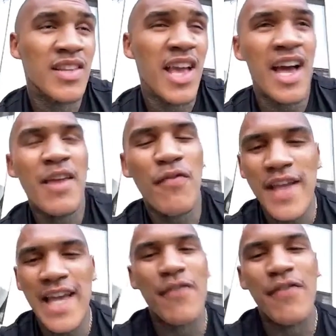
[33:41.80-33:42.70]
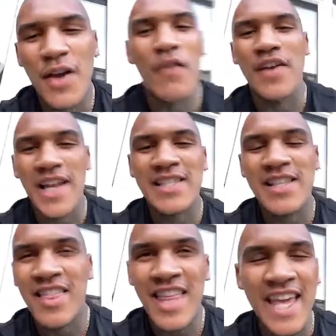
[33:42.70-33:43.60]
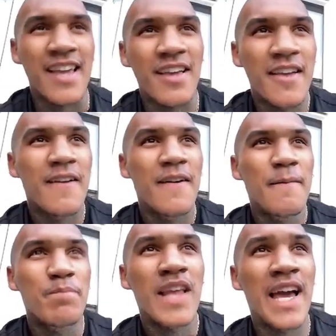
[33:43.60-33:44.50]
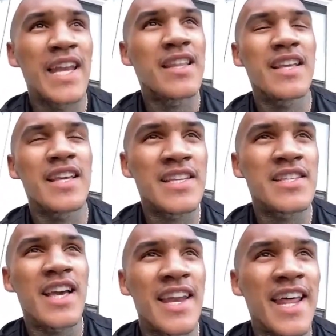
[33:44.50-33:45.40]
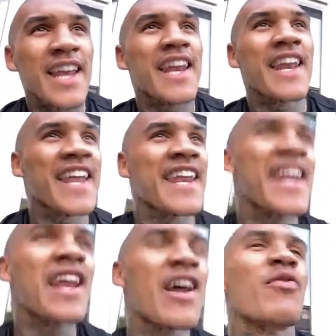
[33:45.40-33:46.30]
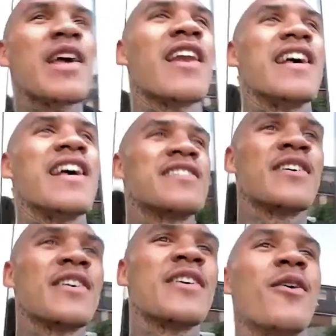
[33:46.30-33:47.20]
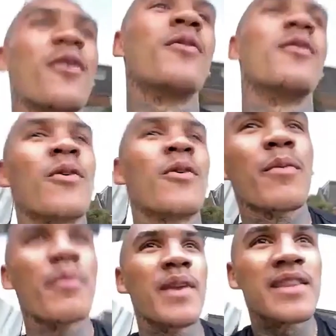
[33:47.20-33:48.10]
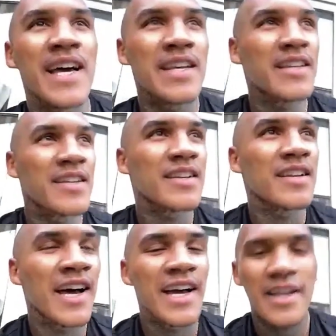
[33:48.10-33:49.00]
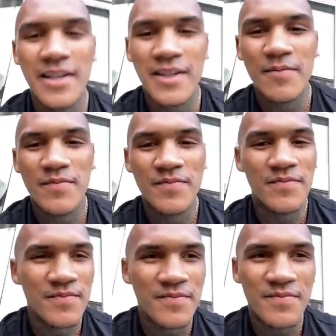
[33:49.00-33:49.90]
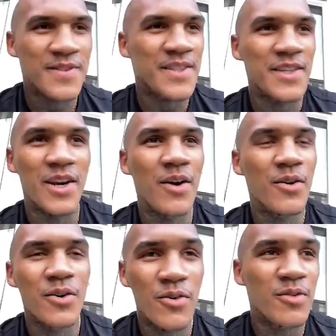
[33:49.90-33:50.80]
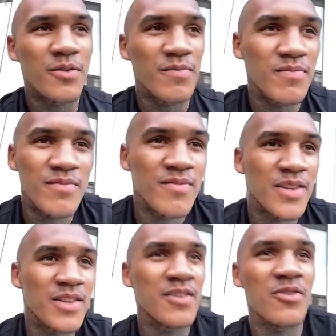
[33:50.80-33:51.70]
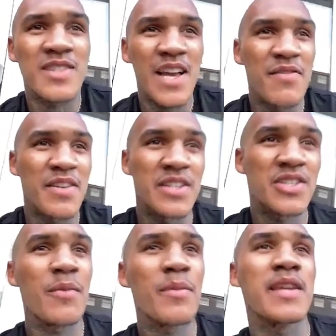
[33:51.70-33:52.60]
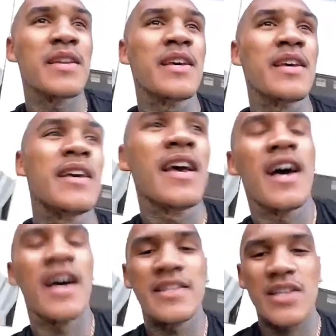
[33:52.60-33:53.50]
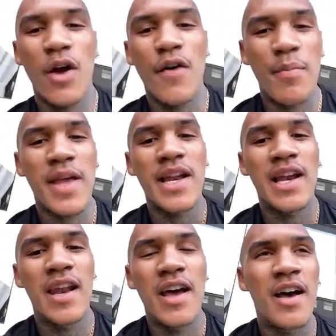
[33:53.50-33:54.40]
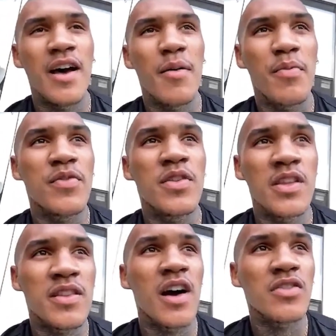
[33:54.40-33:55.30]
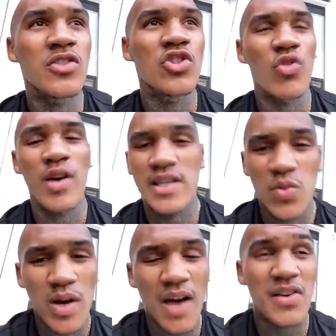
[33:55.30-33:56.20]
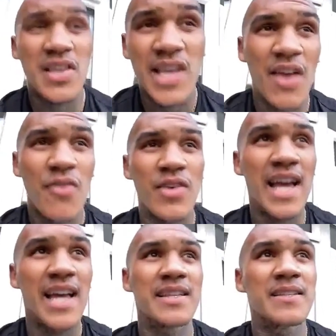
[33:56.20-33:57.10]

I didn't think anything of it. That's the thing. And then I realised that, hold up a minute, Dad. Like, you know, you're a savage, do you know what I mean? And to go from being a dark destroyer to a loving, caring dad,